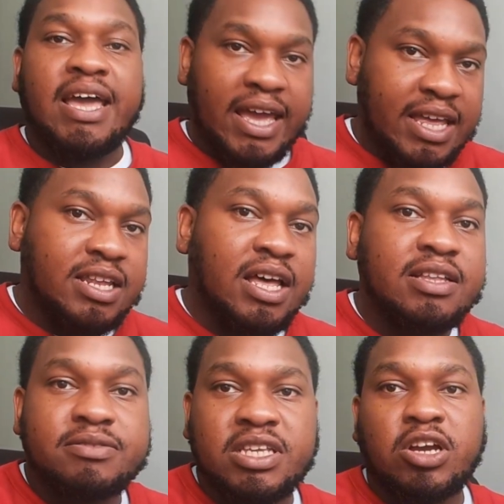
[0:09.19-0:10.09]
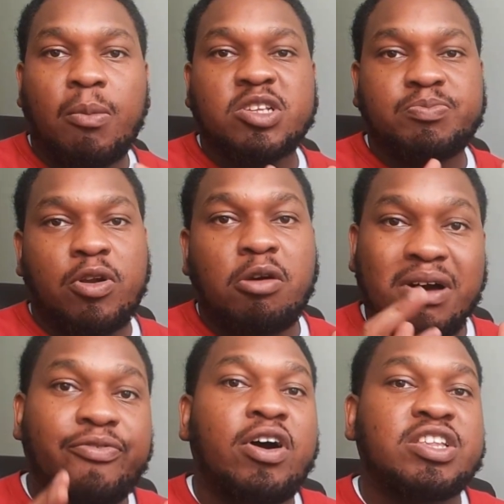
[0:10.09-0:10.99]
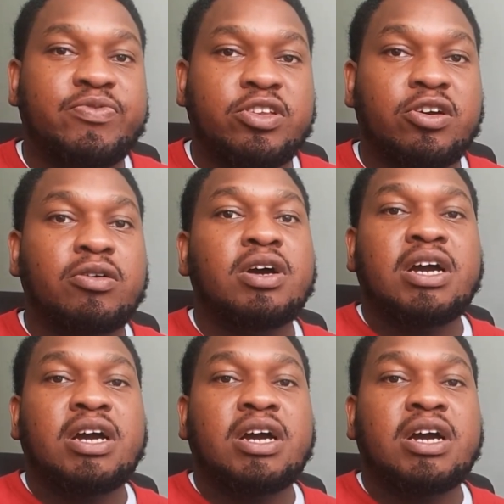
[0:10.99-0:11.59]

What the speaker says: in the comments below my first video.